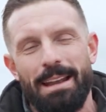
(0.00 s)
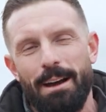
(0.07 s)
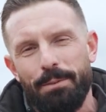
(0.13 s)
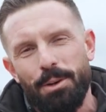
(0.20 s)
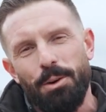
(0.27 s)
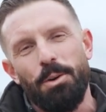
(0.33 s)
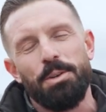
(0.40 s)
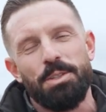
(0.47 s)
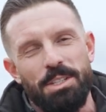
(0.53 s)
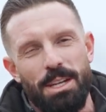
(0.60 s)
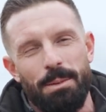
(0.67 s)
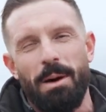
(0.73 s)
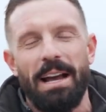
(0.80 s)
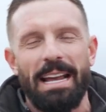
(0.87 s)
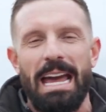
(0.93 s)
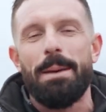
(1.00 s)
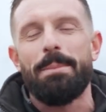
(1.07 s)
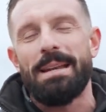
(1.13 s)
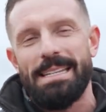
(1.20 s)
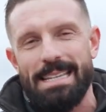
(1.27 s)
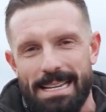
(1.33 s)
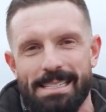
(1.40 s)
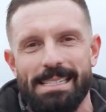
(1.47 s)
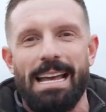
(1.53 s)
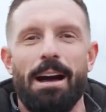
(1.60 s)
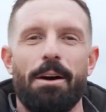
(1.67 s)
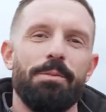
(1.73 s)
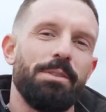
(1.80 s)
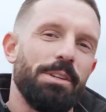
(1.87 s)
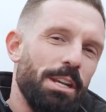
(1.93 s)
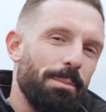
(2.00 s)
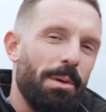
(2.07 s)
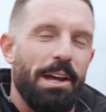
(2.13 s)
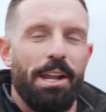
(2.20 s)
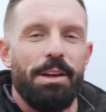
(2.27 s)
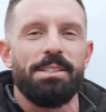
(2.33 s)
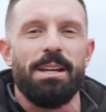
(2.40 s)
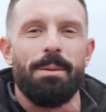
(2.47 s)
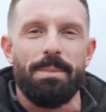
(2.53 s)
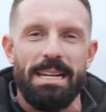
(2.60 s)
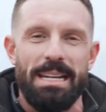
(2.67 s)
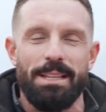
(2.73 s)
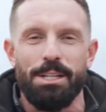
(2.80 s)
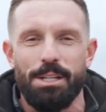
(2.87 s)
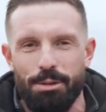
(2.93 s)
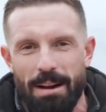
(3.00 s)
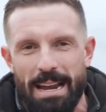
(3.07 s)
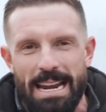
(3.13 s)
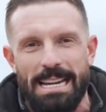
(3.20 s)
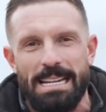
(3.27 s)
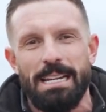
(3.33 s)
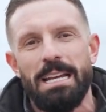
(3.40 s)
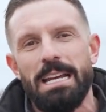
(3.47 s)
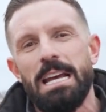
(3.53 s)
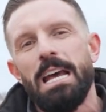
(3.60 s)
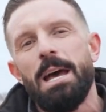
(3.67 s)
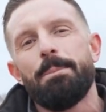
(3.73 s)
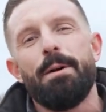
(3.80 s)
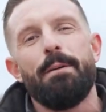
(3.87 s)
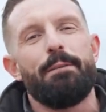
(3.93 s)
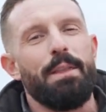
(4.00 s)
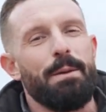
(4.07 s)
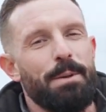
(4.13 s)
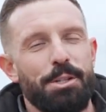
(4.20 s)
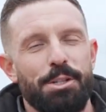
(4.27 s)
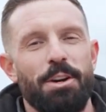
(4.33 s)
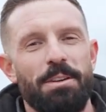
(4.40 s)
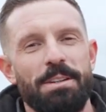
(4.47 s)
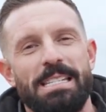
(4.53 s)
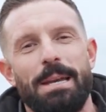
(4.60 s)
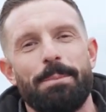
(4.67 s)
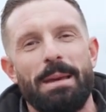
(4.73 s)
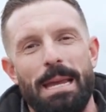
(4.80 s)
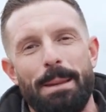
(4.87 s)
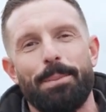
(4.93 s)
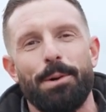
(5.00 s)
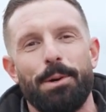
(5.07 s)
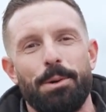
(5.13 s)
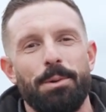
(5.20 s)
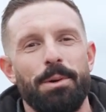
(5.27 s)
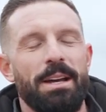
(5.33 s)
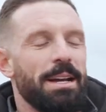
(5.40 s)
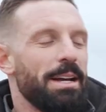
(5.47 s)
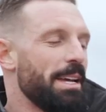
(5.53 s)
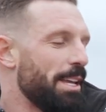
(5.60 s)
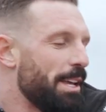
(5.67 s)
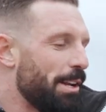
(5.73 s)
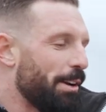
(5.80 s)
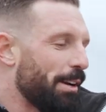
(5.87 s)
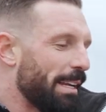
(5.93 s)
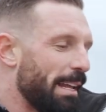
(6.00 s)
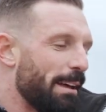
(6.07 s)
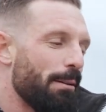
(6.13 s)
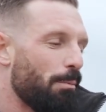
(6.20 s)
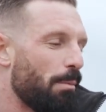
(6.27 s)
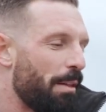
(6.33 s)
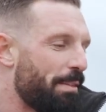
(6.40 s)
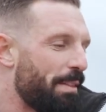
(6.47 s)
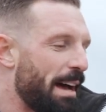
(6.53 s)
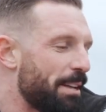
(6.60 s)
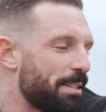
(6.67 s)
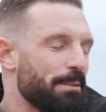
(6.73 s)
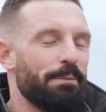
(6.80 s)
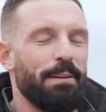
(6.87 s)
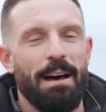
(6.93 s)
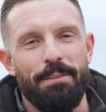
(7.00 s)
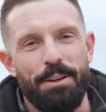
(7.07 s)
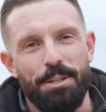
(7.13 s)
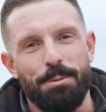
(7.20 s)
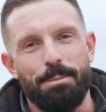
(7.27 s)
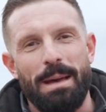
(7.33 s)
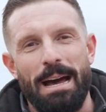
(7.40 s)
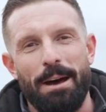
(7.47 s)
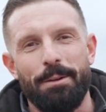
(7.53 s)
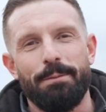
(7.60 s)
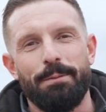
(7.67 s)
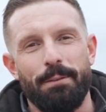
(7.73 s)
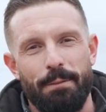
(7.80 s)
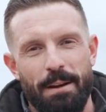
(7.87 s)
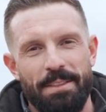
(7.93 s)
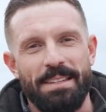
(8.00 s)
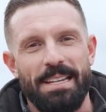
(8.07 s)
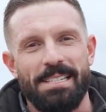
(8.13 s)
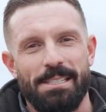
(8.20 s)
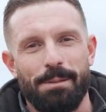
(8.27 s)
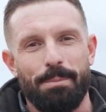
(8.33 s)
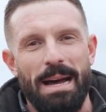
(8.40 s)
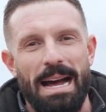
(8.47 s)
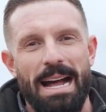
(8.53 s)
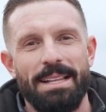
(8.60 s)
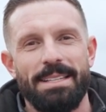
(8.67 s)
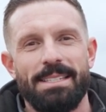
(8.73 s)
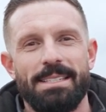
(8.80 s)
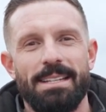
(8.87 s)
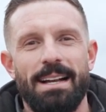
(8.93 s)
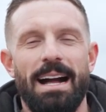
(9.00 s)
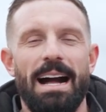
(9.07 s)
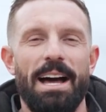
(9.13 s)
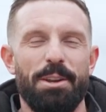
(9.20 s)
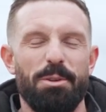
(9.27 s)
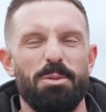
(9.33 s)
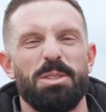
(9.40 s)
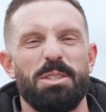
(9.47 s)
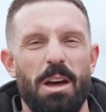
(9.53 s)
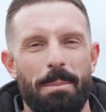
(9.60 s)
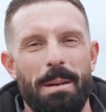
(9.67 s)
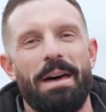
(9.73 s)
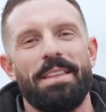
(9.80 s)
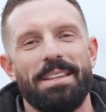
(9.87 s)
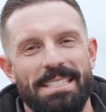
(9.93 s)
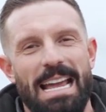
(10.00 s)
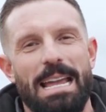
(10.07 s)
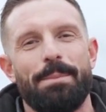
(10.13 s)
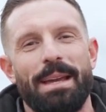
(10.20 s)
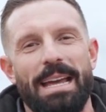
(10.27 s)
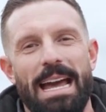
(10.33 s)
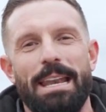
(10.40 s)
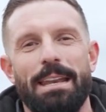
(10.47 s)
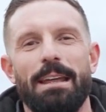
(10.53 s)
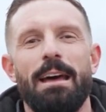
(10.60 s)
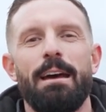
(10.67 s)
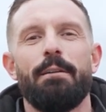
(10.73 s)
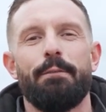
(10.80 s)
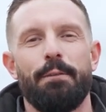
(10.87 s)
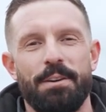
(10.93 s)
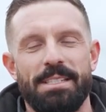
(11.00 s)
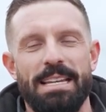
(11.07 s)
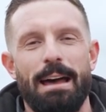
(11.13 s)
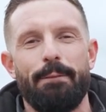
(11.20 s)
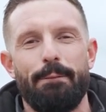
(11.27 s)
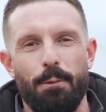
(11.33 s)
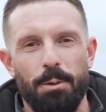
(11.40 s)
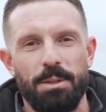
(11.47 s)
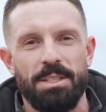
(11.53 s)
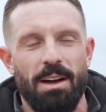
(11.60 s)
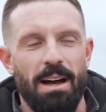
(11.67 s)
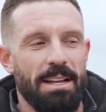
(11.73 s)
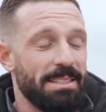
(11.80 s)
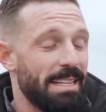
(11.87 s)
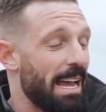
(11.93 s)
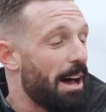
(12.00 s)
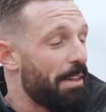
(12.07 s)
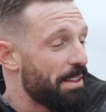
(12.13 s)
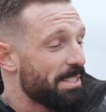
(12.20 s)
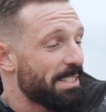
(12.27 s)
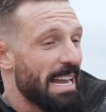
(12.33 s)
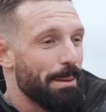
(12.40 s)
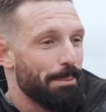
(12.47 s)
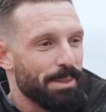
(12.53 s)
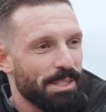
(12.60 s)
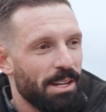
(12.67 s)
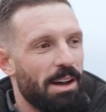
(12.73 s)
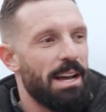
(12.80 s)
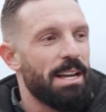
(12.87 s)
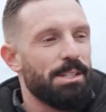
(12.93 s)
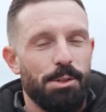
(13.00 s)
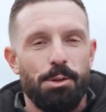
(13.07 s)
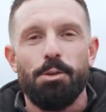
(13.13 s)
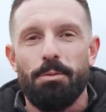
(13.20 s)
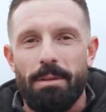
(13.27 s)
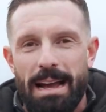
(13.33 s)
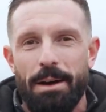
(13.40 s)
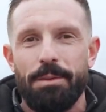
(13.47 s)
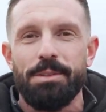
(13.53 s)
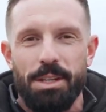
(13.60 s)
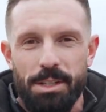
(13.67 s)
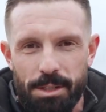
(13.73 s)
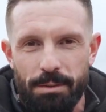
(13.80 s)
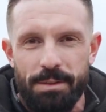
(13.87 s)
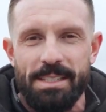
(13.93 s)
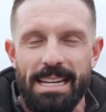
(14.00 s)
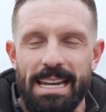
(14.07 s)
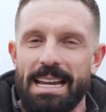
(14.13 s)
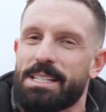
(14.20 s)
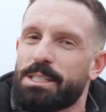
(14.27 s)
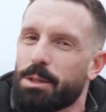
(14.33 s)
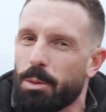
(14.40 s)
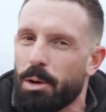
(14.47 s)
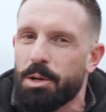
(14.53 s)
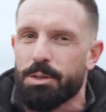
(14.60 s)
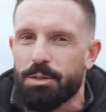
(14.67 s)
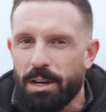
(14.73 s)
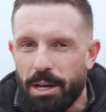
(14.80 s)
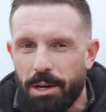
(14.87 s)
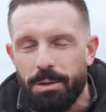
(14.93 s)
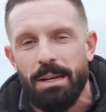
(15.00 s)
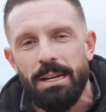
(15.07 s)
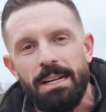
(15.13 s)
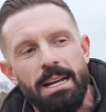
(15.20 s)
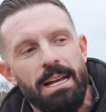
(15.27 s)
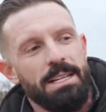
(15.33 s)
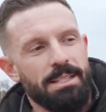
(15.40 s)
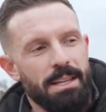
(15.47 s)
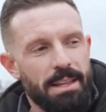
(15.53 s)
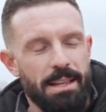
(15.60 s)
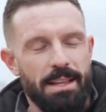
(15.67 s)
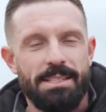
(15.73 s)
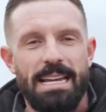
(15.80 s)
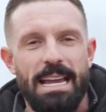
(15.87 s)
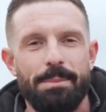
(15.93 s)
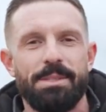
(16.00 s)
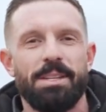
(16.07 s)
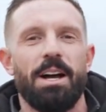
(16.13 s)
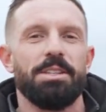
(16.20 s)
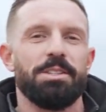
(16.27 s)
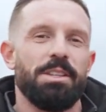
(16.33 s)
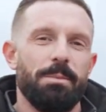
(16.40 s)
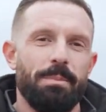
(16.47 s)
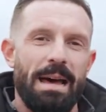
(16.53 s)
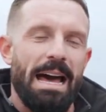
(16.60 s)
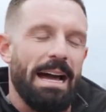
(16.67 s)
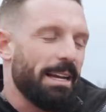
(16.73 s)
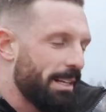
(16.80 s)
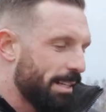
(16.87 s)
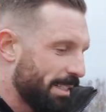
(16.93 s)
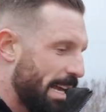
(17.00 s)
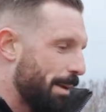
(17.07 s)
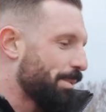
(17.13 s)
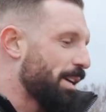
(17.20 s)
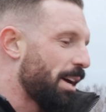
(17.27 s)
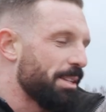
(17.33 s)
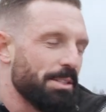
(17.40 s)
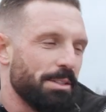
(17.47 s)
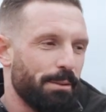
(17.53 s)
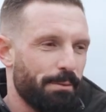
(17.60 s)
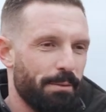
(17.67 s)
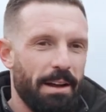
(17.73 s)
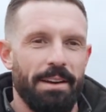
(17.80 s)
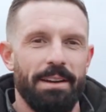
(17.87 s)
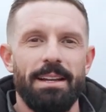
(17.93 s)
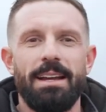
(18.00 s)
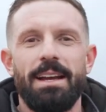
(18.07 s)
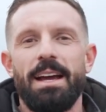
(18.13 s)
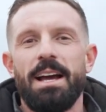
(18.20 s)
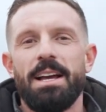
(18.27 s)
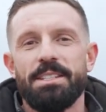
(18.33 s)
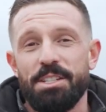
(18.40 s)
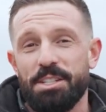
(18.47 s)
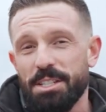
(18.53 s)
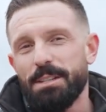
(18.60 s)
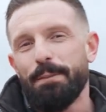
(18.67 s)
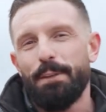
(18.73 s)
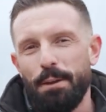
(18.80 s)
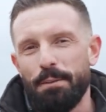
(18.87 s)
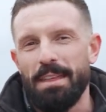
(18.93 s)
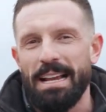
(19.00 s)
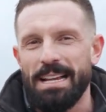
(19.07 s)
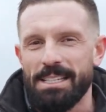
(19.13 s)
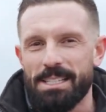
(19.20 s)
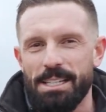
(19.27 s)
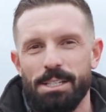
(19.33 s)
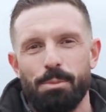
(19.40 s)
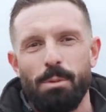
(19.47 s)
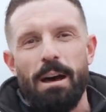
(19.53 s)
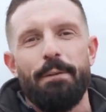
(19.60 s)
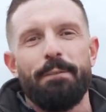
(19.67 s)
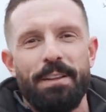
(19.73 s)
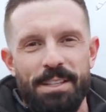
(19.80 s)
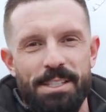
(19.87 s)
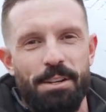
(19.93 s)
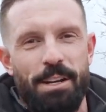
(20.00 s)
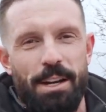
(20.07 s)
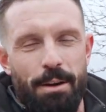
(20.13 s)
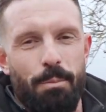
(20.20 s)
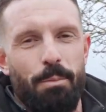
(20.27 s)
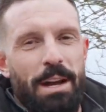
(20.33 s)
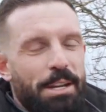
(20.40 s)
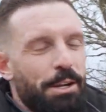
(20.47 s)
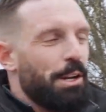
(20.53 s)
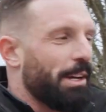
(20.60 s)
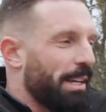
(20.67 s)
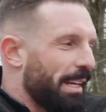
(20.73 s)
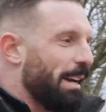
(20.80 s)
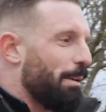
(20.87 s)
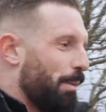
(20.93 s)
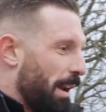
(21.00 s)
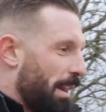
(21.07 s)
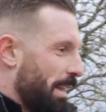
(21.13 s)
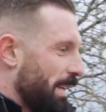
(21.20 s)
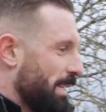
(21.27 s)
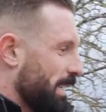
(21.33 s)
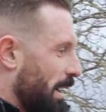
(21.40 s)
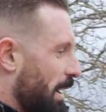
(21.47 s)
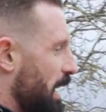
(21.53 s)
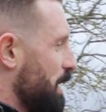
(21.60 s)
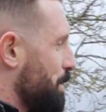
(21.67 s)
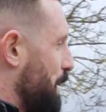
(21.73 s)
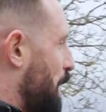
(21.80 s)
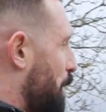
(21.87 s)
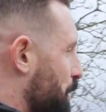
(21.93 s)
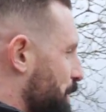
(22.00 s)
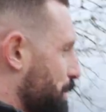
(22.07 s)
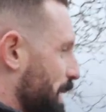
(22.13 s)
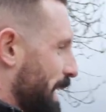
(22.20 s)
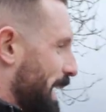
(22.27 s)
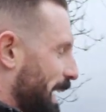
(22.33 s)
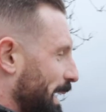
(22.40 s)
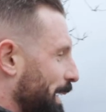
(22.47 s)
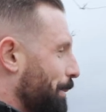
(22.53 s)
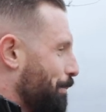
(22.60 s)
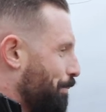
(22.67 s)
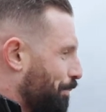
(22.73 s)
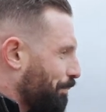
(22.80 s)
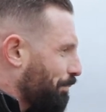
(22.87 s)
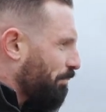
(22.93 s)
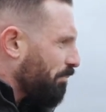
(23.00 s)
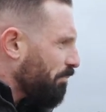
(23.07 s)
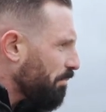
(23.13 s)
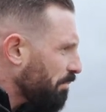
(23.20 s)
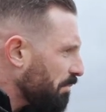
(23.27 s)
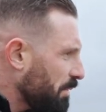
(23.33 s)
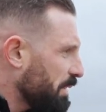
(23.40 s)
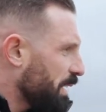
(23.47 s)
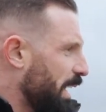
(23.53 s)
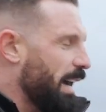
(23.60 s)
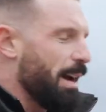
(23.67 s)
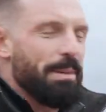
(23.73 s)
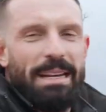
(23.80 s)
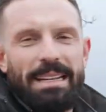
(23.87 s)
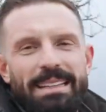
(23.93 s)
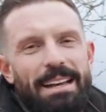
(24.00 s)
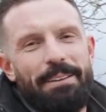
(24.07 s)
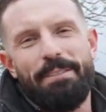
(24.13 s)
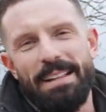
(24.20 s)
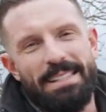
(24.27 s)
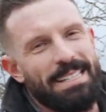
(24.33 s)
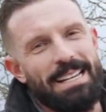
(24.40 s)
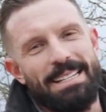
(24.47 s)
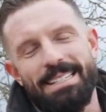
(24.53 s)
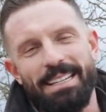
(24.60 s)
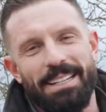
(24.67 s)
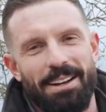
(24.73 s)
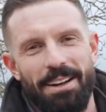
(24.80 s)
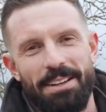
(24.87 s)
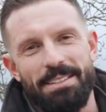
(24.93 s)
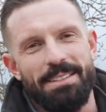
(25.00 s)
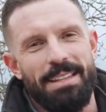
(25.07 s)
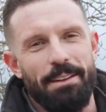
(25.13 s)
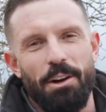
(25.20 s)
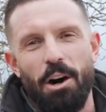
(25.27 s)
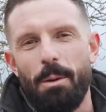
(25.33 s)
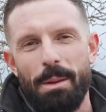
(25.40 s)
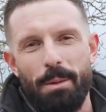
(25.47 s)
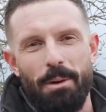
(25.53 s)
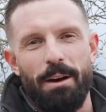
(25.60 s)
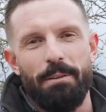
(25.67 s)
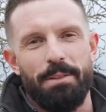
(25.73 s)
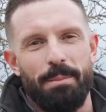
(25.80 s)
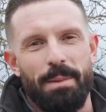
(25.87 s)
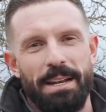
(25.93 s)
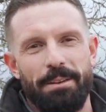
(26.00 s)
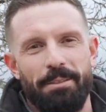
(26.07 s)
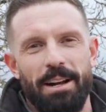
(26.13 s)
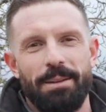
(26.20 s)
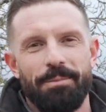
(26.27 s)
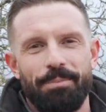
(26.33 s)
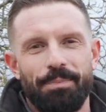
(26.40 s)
Now, of course, you might get a bit discount, you might know somebody in the trade, but for the majority of people, you're looking at £1,500 for front discs and pads, and also about the same again for a set of 4 tyres. They are the same size all round, because obviously it is a Quattro, so they're the same size on the back, same size on the front. So just a few things that's worth considering when you're looking at one of these cars, but ultimately, I mean, they're fantastic cars. They've got to be worth the money, right?